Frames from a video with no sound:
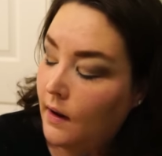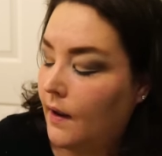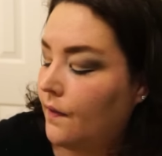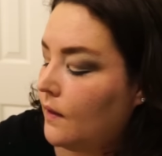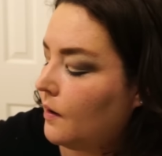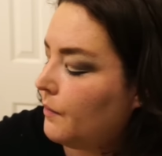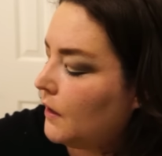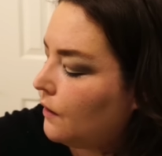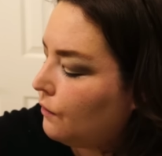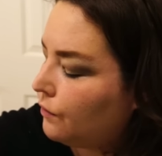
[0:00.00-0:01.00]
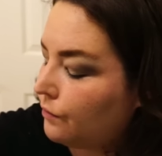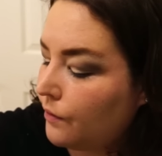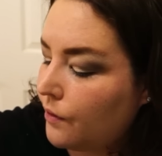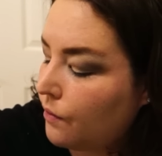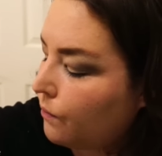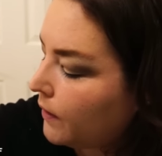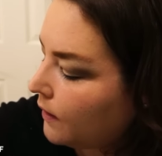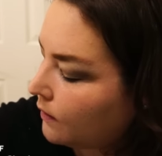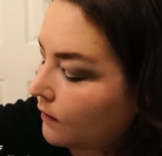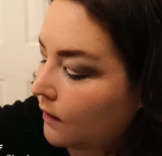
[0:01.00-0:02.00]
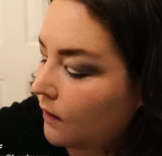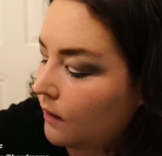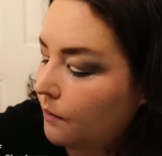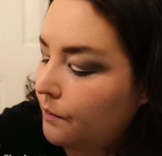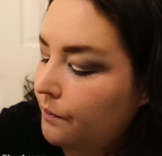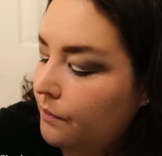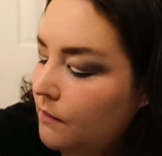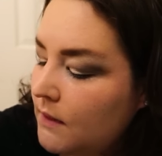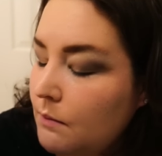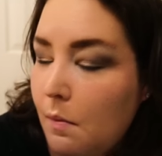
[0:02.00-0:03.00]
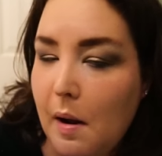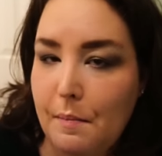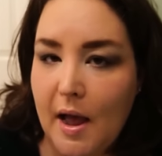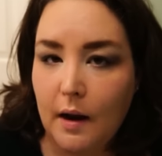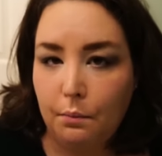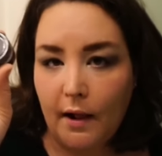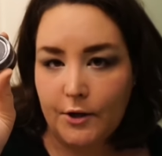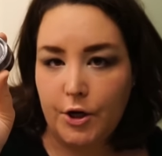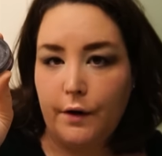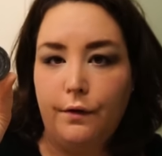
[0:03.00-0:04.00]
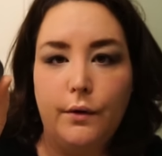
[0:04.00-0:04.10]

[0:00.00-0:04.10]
And then I'm going to go through with um, some of my MAC Black Track